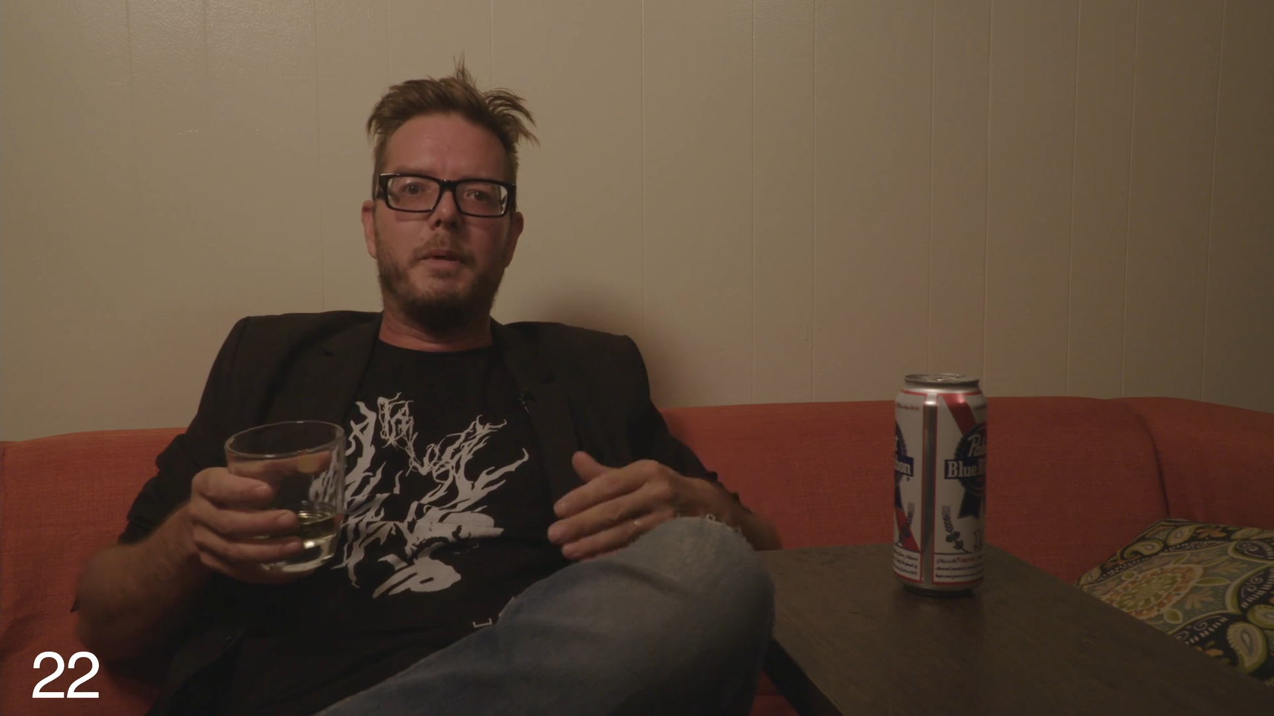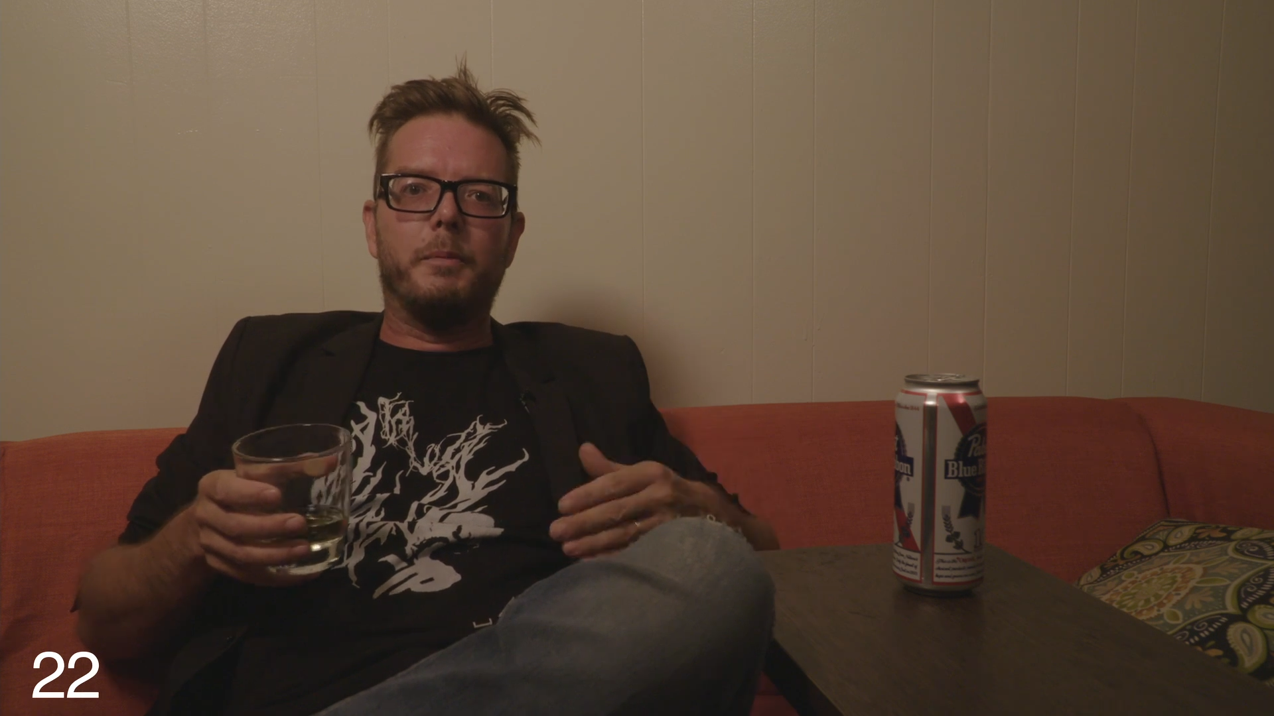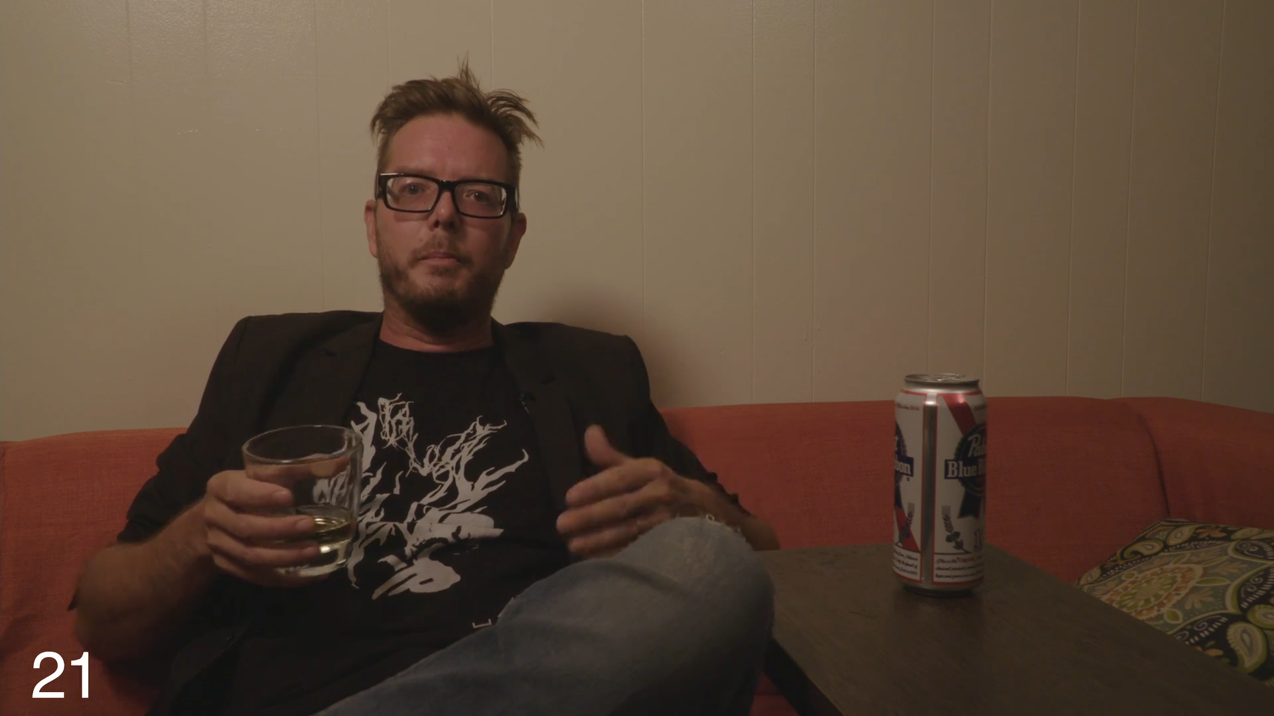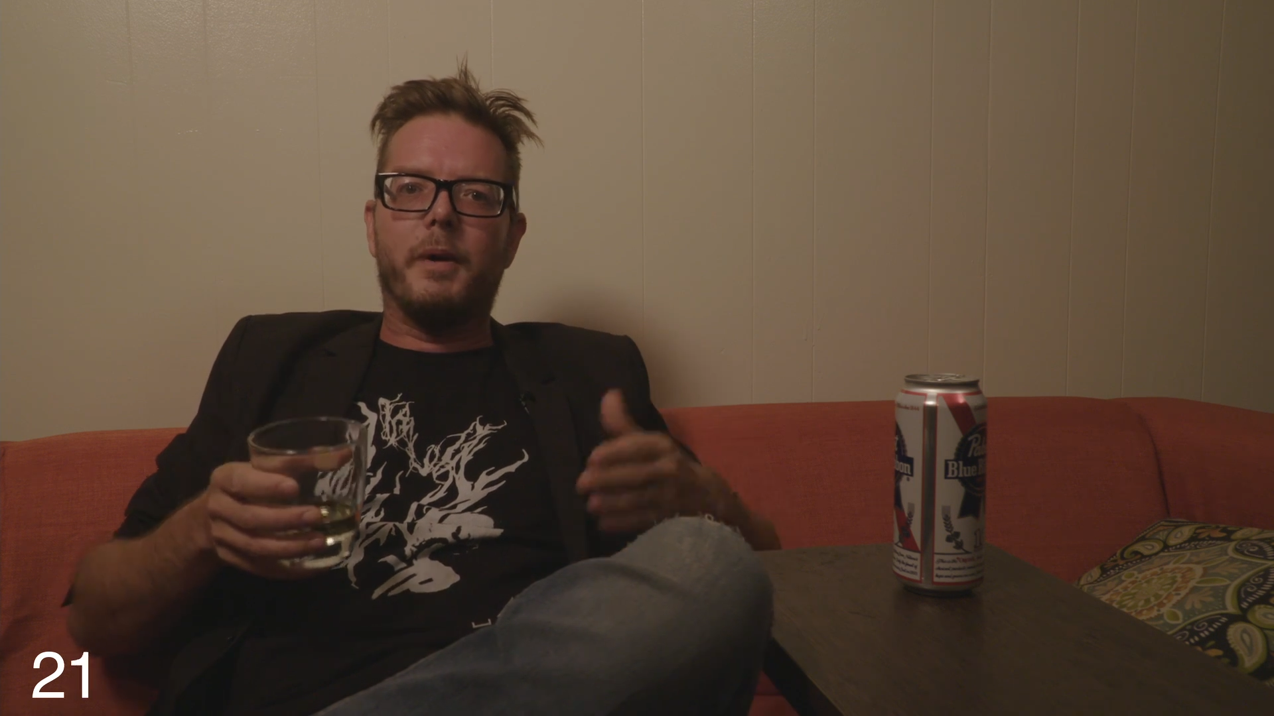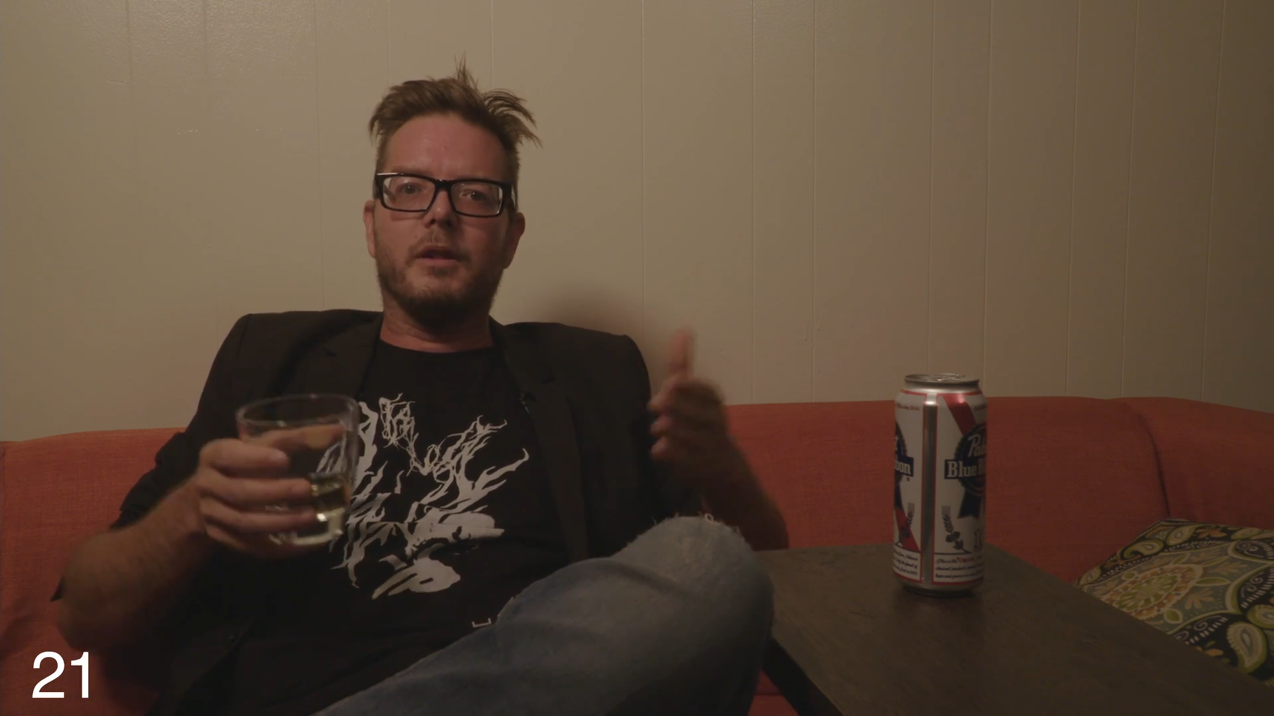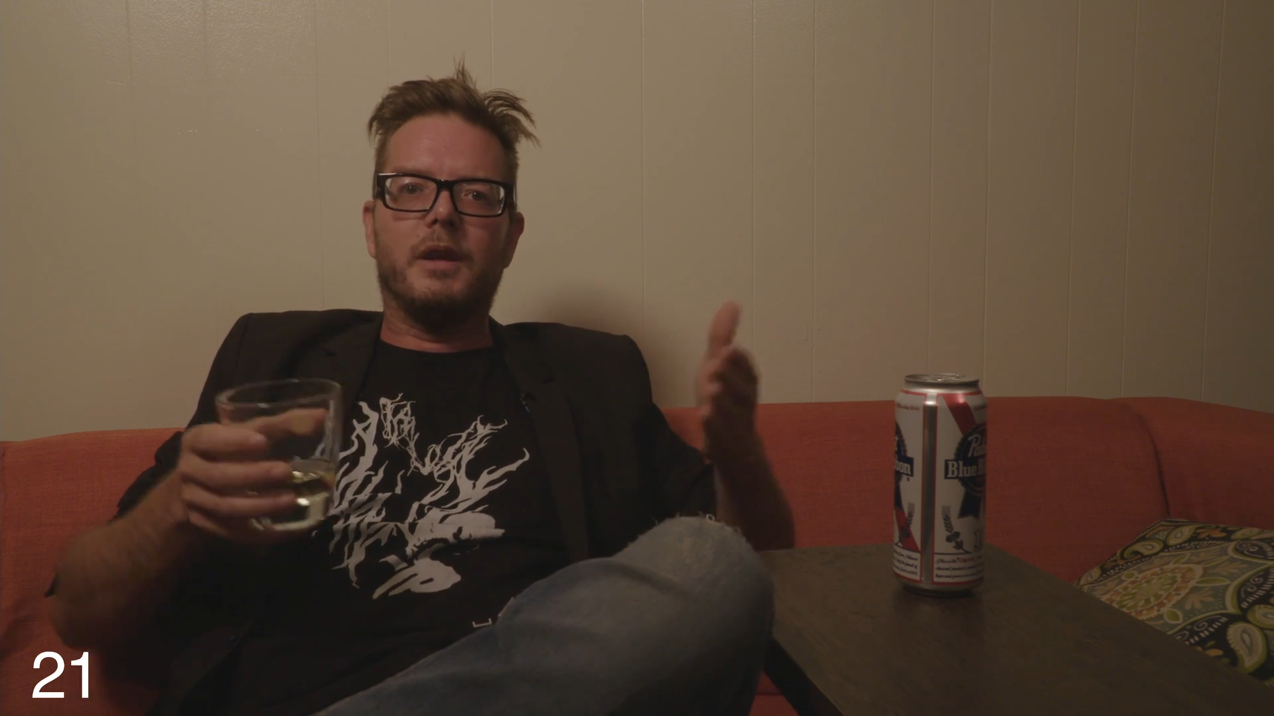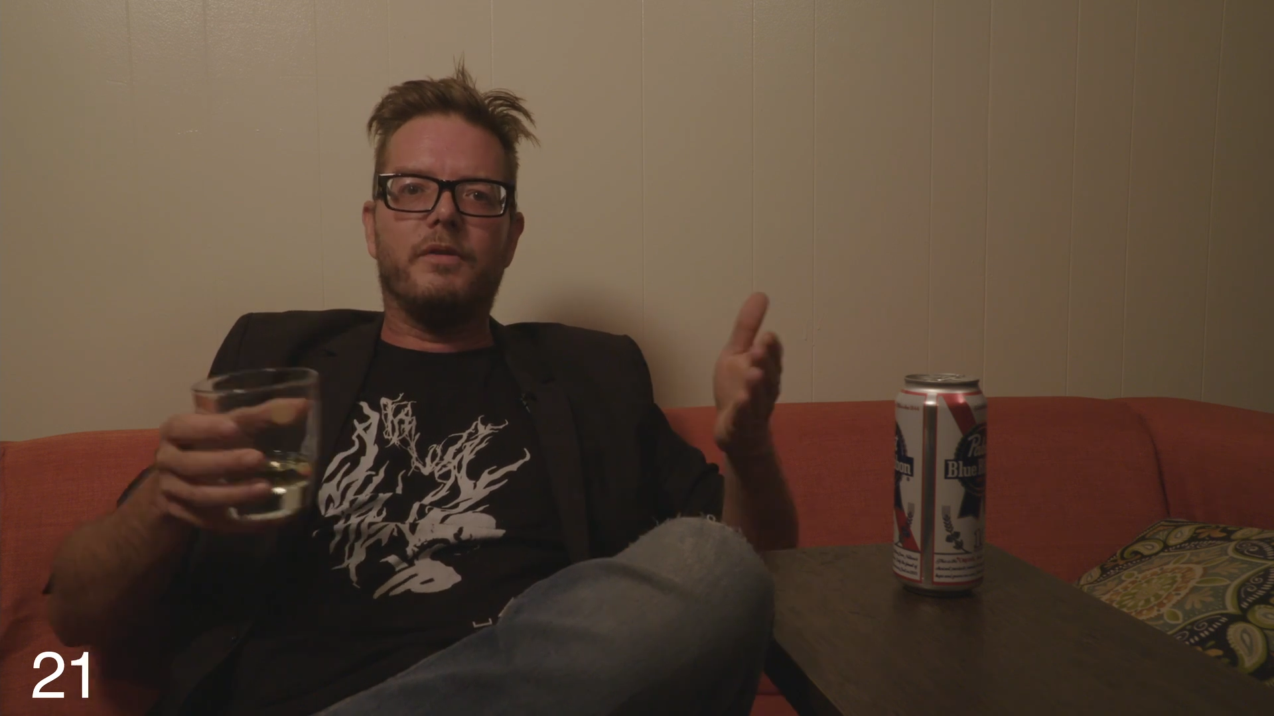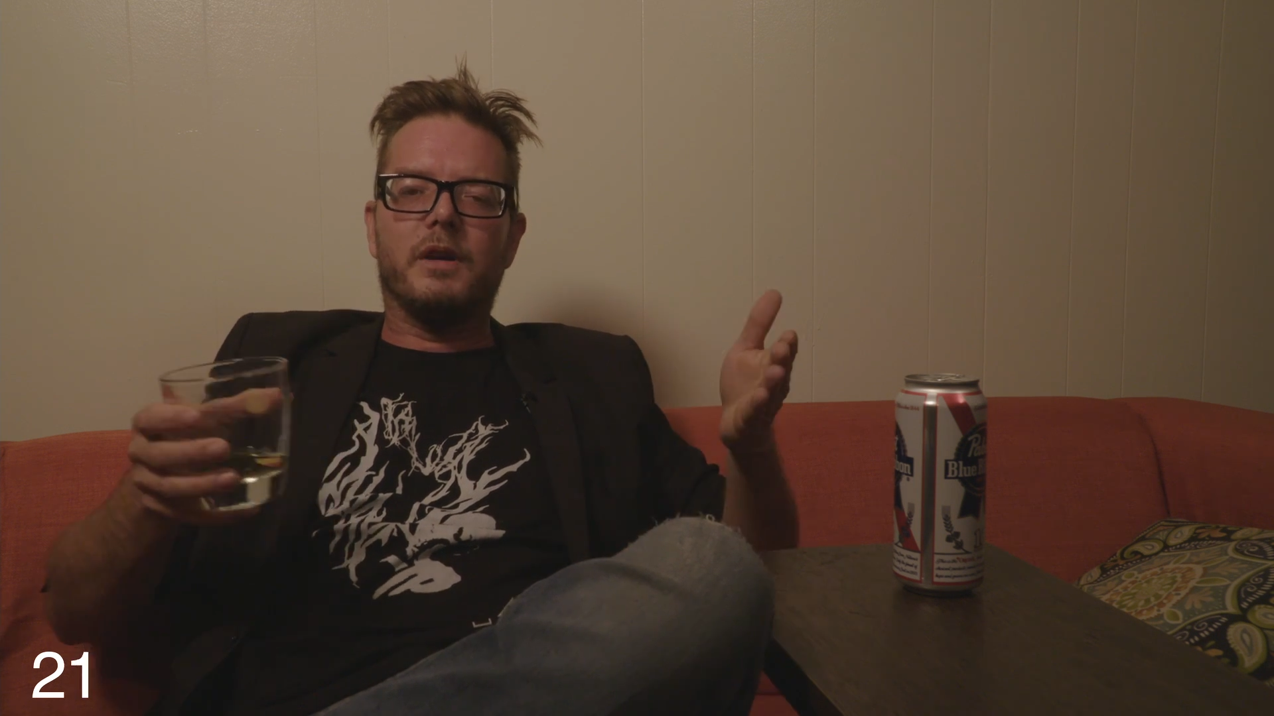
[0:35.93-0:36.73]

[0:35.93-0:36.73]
people barely